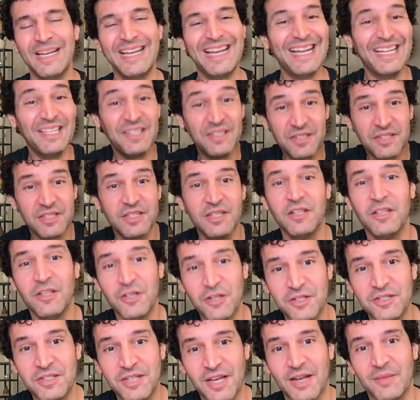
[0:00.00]
It's still a
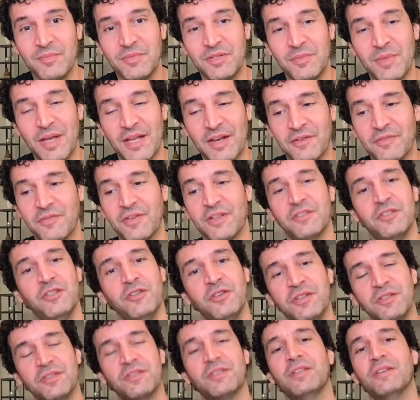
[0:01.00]
good time to manifest. You
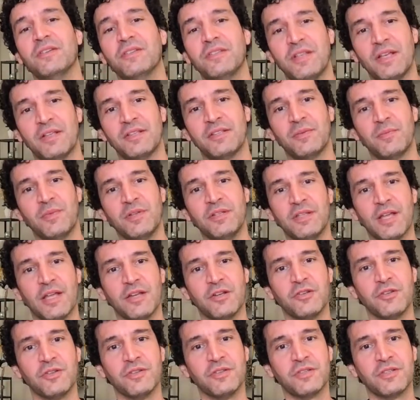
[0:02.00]
can still set some
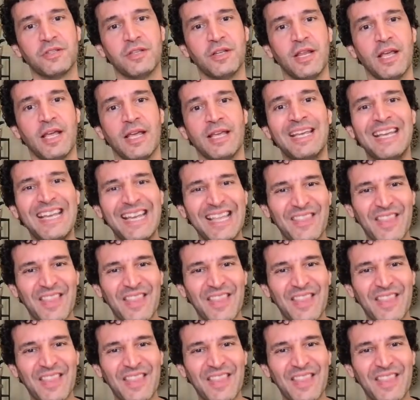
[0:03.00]
intentions today.